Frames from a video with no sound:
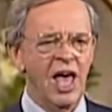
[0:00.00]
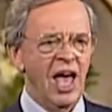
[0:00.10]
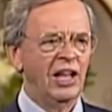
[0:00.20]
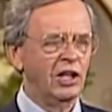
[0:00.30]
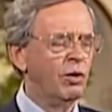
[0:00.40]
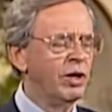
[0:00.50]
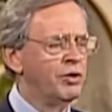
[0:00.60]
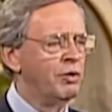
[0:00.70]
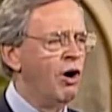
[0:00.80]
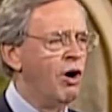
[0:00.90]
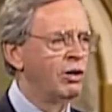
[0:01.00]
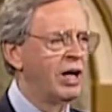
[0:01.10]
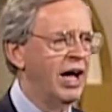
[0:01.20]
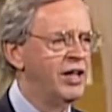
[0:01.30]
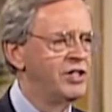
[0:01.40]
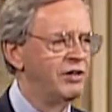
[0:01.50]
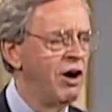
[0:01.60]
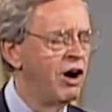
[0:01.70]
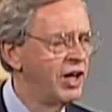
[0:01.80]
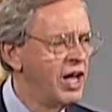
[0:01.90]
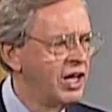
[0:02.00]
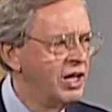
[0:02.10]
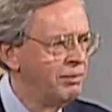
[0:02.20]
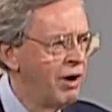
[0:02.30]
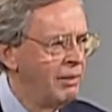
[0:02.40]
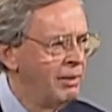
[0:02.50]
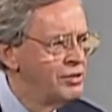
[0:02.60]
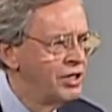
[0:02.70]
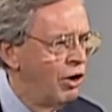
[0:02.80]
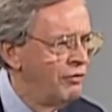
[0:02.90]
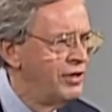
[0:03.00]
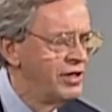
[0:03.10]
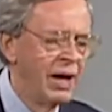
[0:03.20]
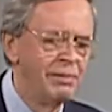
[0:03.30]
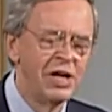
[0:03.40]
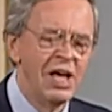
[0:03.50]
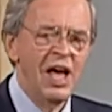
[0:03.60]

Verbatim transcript: and going through all kinds of heartache and problems, and oftentimes